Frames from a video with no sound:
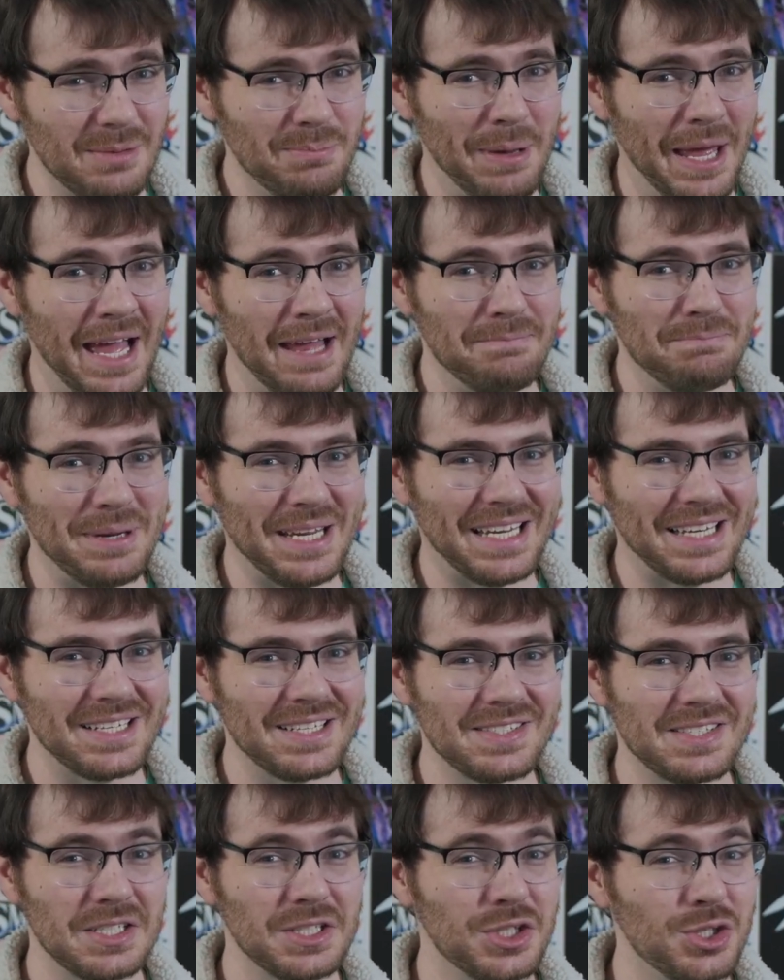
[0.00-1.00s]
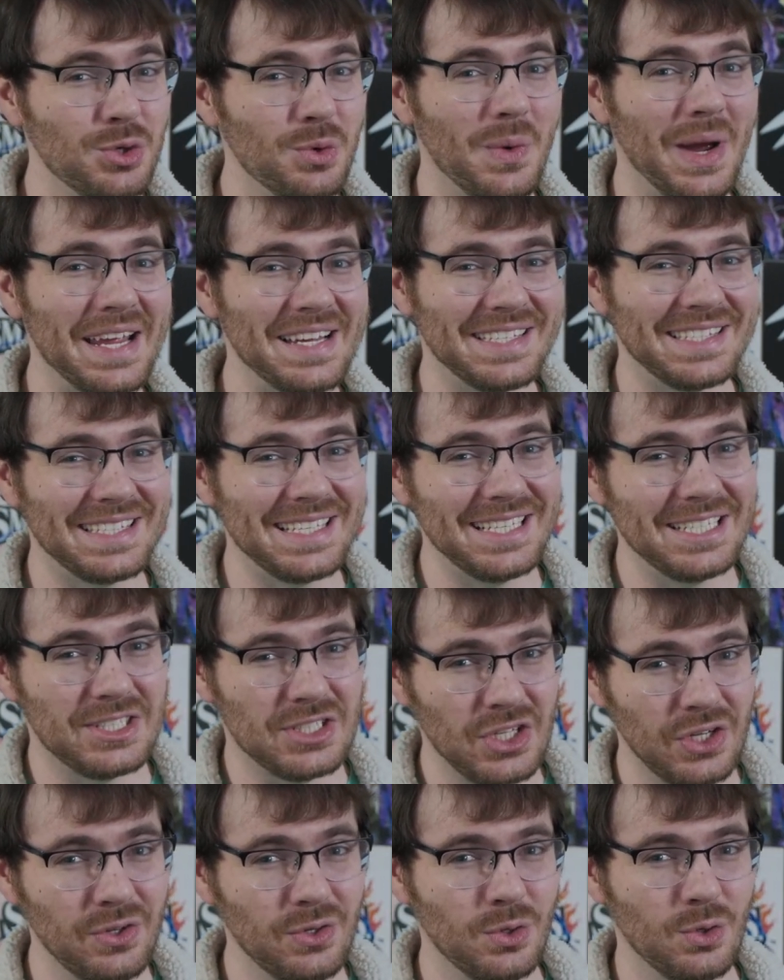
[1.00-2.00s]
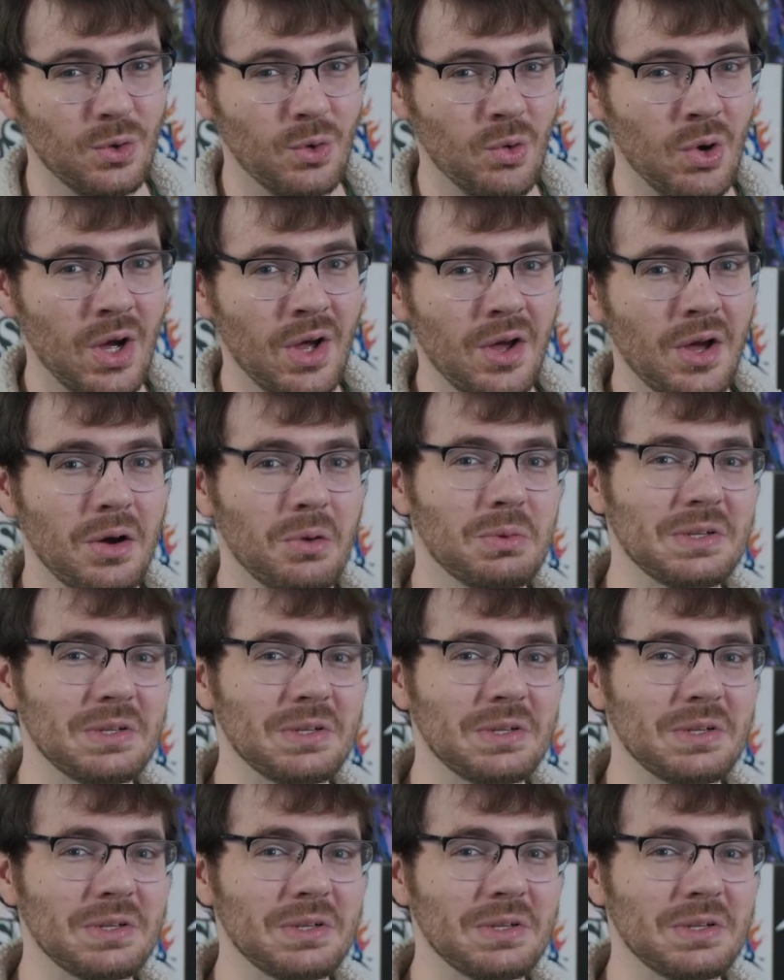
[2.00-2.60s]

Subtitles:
bad because UAC2